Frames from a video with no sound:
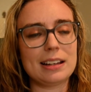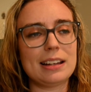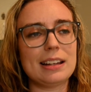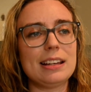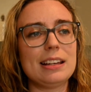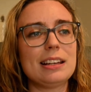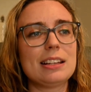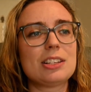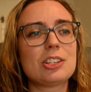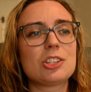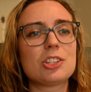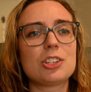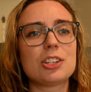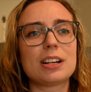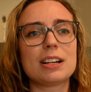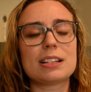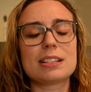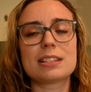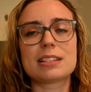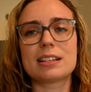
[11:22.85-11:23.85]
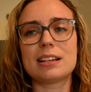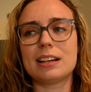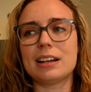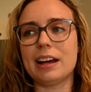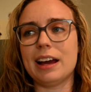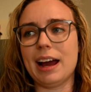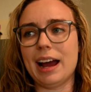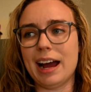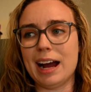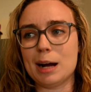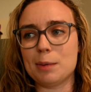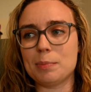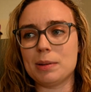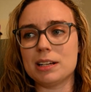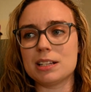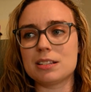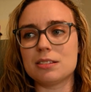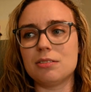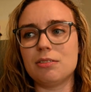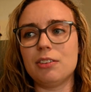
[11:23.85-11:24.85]
It's just gonna happen.
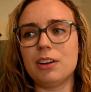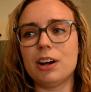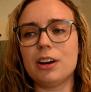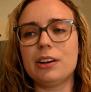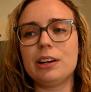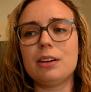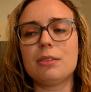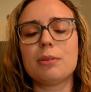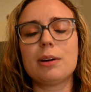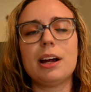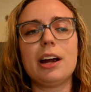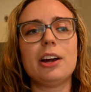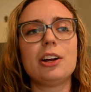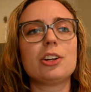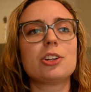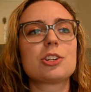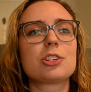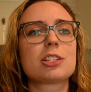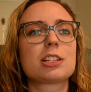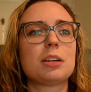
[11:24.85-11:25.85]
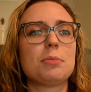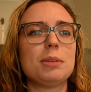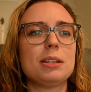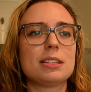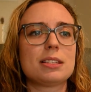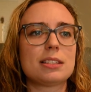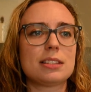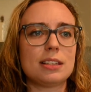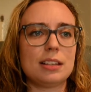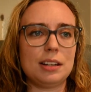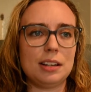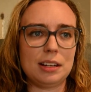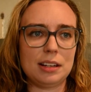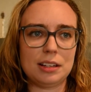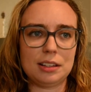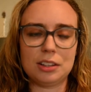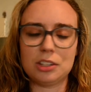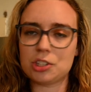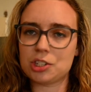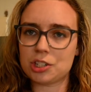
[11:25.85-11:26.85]
It's very rare you're just gonna be sitting
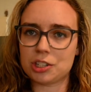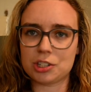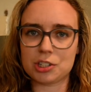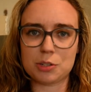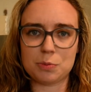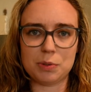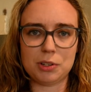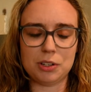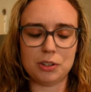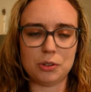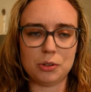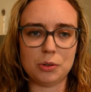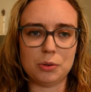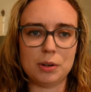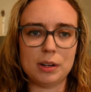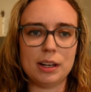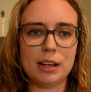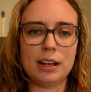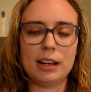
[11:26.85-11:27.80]
in the church pew